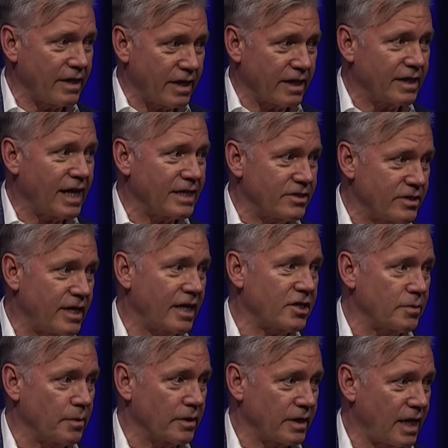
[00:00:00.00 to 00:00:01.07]
I think that's
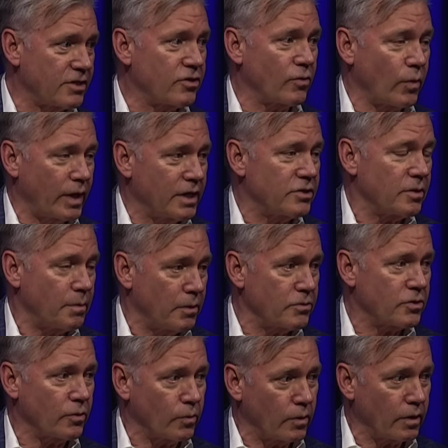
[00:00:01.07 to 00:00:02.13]
textbook. That's the way it's
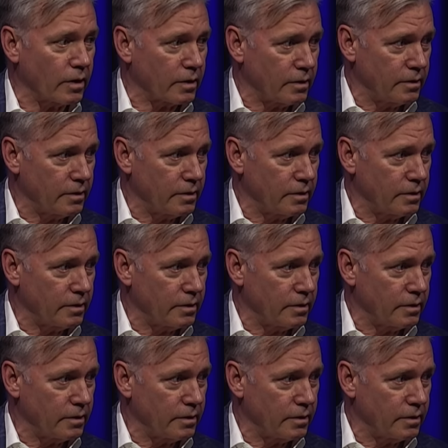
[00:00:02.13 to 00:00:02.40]
supposed to work.